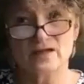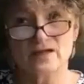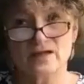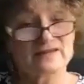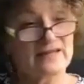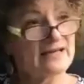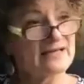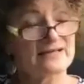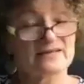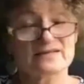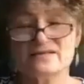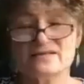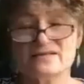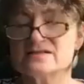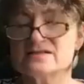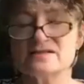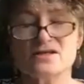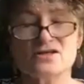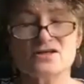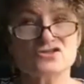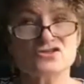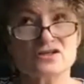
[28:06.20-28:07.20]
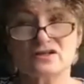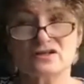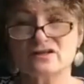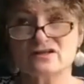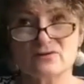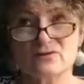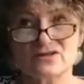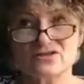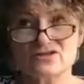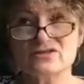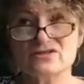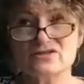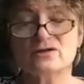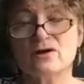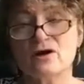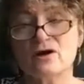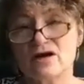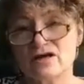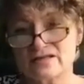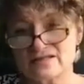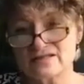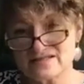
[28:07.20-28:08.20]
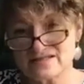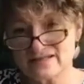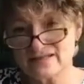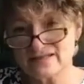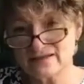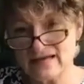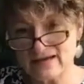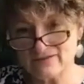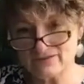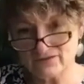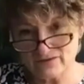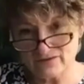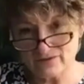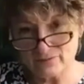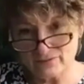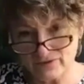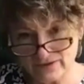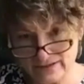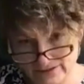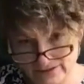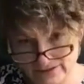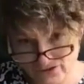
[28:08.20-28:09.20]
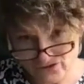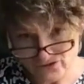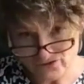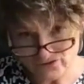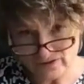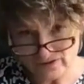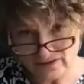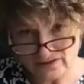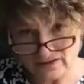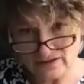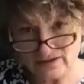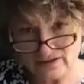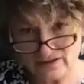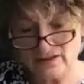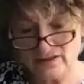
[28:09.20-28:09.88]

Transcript: that is such a good question. Honestly, after the brain injury,